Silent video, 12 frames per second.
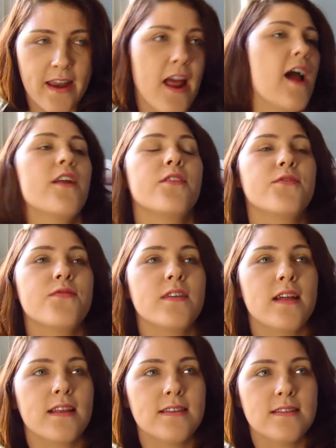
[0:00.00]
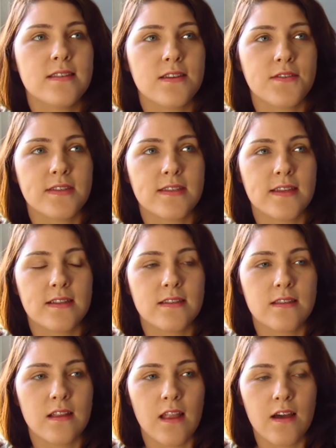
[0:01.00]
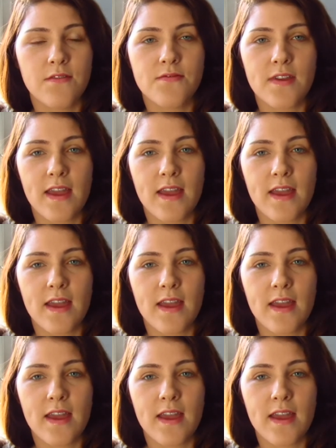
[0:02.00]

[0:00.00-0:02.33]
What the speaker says: and I don't feel like this series gets the love